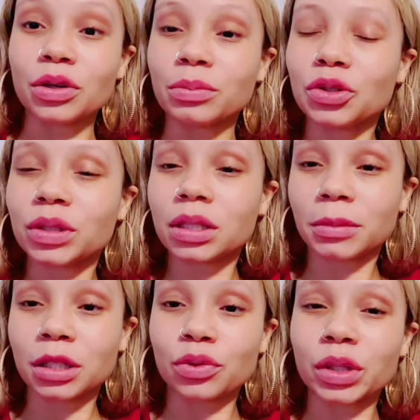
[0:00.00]
I'm doing
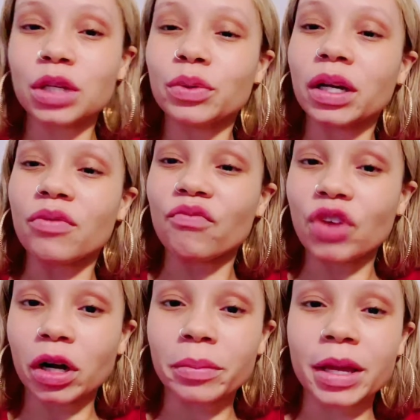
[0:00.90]
something new. And he would
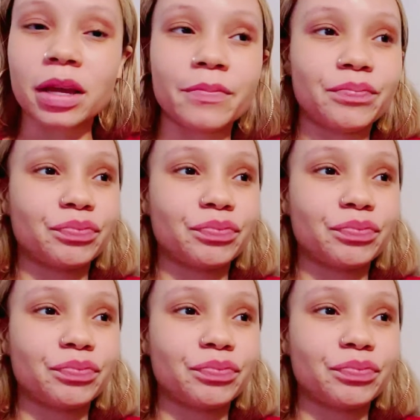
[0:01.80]
confirm it